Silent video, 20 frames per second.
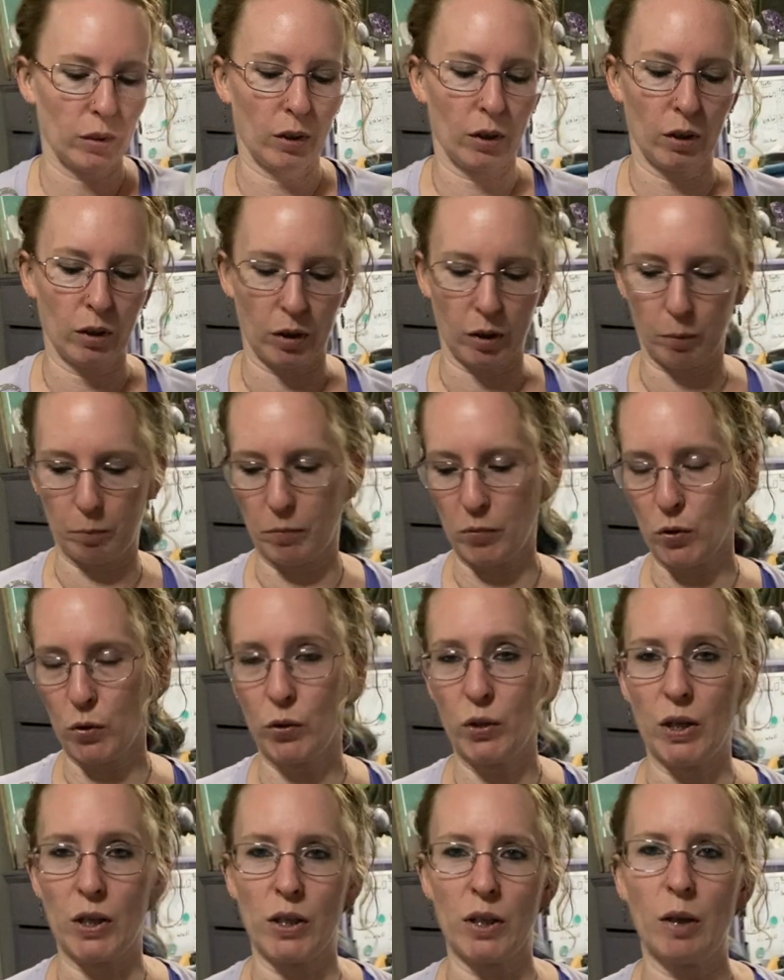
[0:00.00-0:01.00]
Um, so
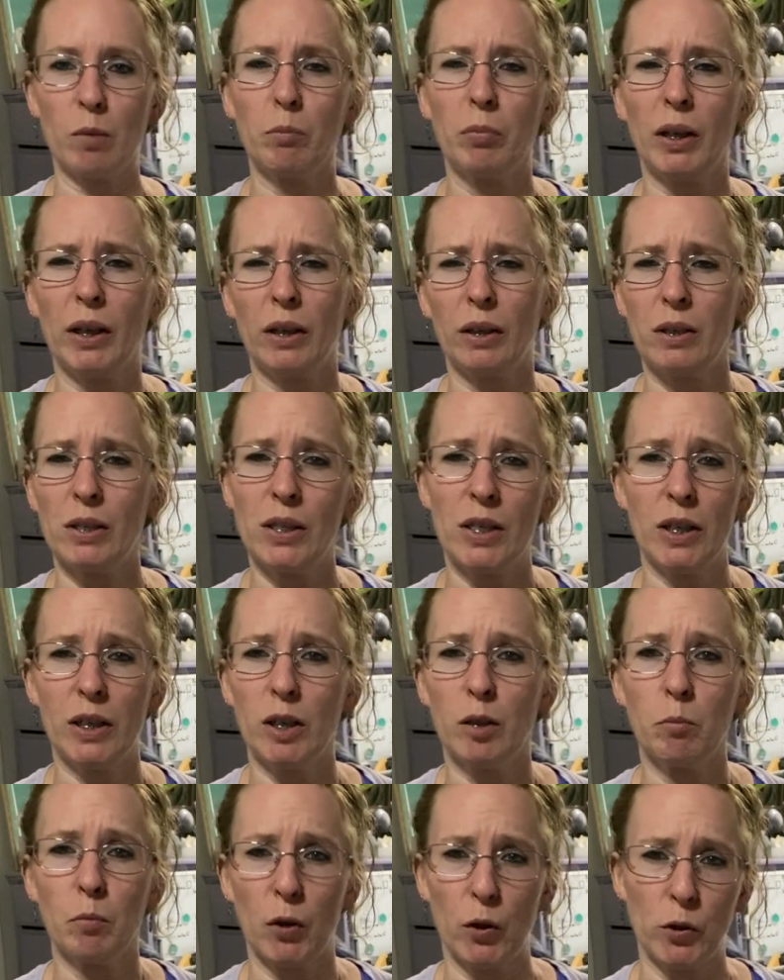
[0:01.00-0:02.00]
yes, I'm planning on
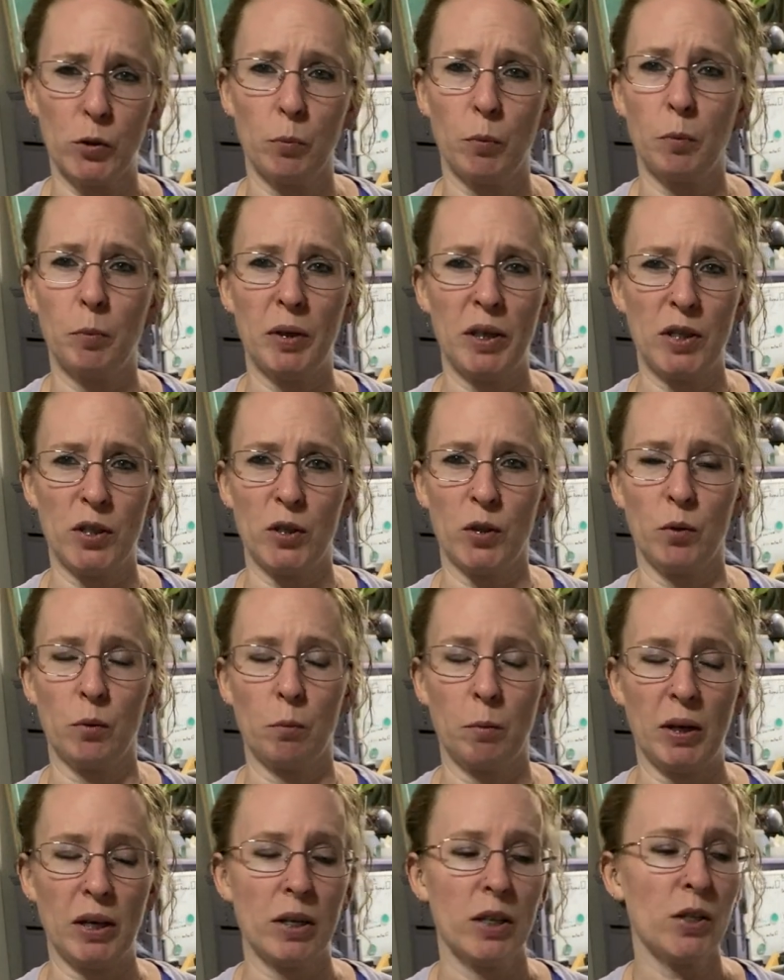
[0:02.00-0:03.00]
taking multiple pieces with
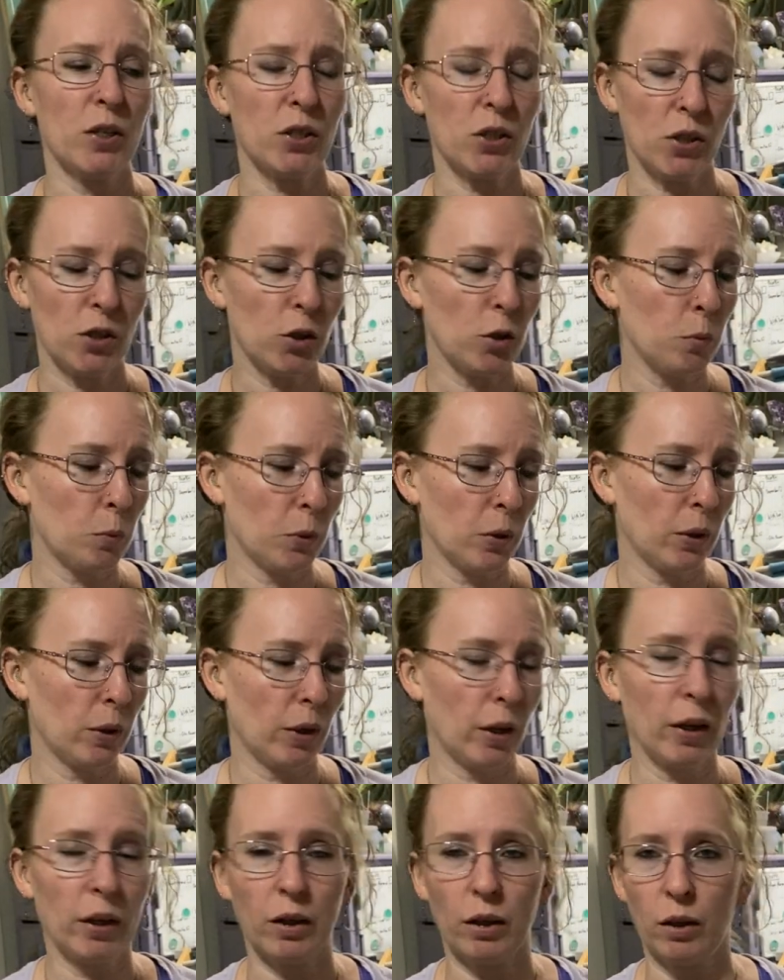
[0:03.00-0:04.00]
me. It's stupid,
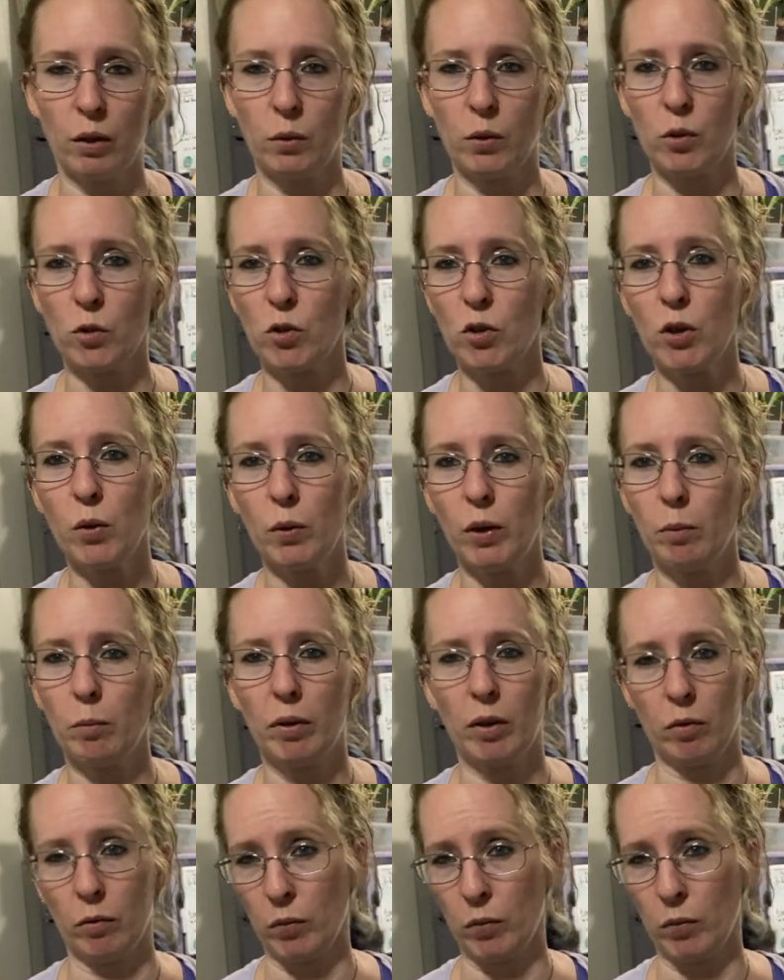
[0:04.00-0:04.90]
I know. There's no way I'm going to